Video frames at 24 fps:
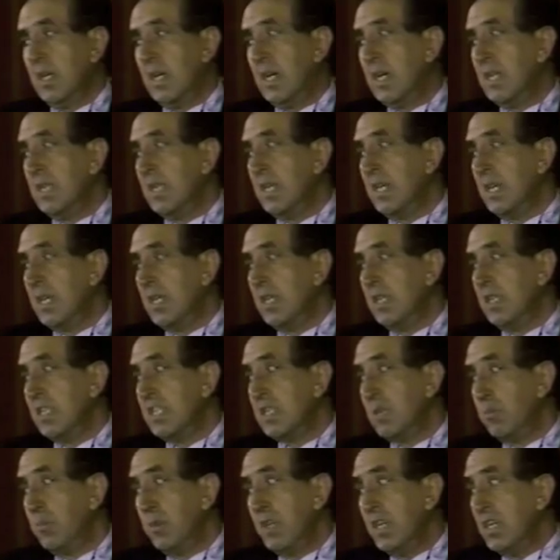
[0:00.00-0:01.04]
And the
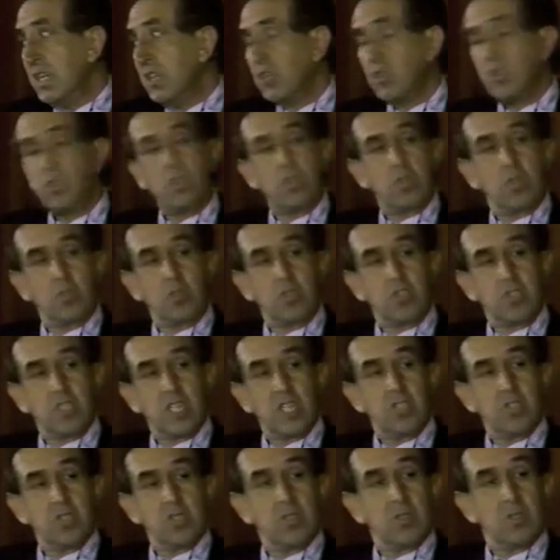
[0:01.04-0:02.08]
disappearance of stone
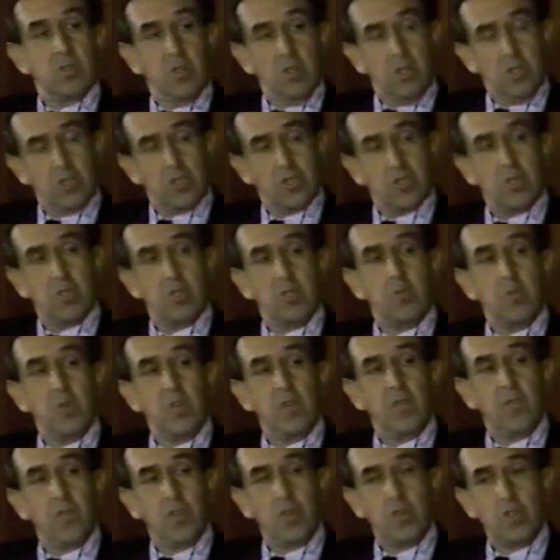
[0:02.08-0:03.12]
construction also
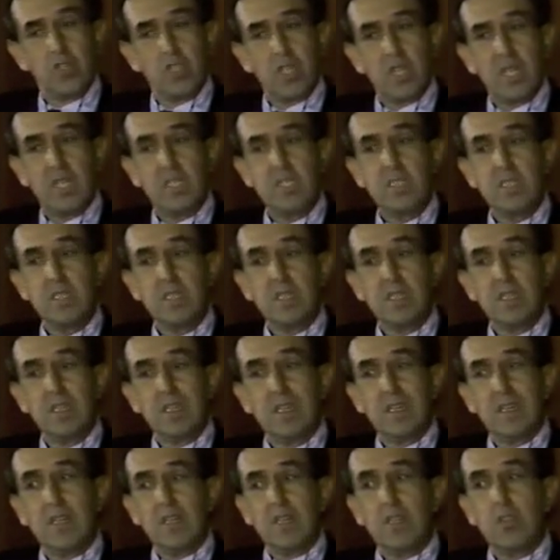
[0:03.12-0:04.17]
will force us
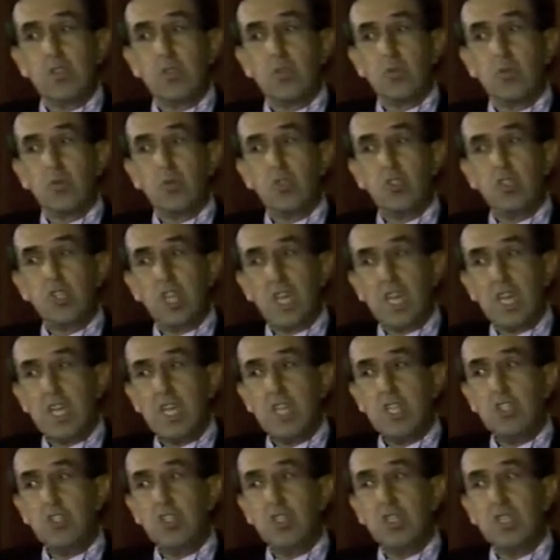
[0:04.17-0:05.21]
to
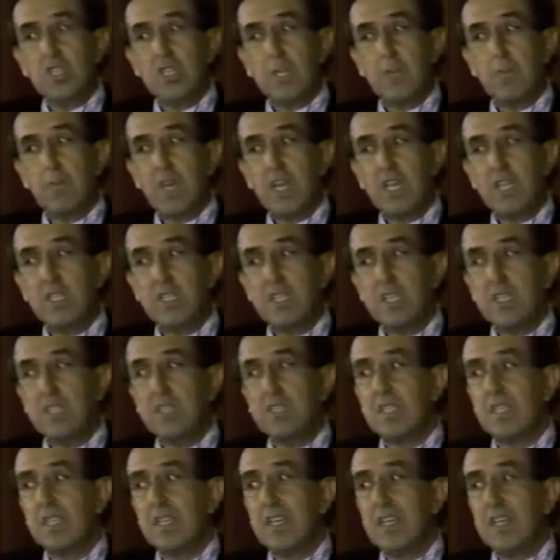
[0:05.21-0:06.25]
change the
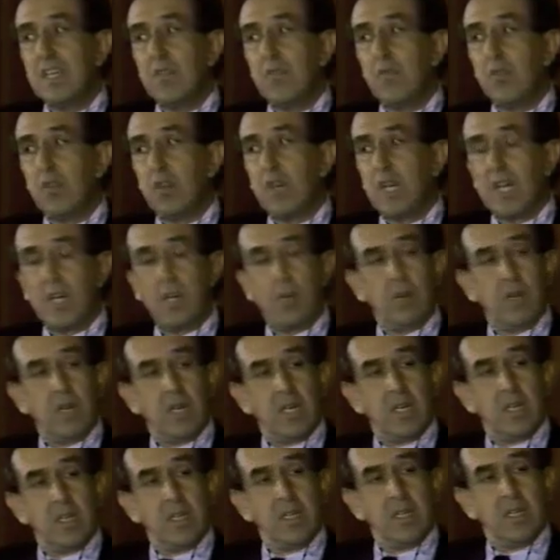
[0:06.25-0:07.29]
basis for
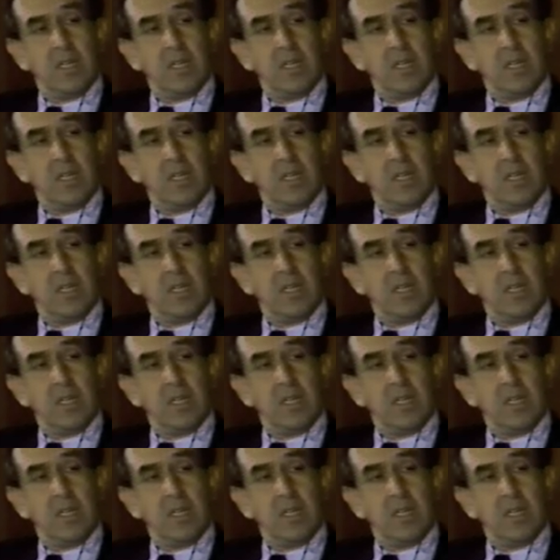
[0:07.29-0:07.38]
our